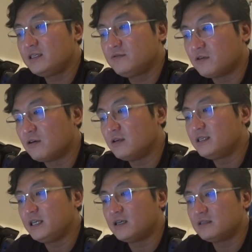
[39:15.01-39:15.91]
for calling
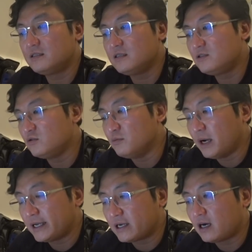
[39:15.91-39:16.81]
youngsters to
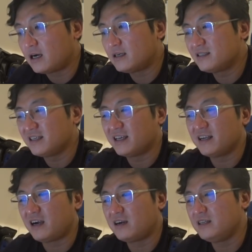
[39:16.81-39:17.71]
buy cars they can
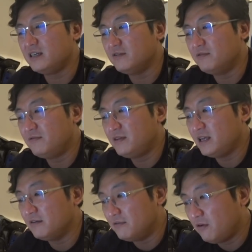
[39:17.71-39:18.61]
hardly
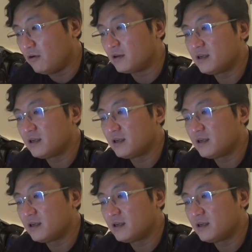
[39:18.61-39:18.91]
afford.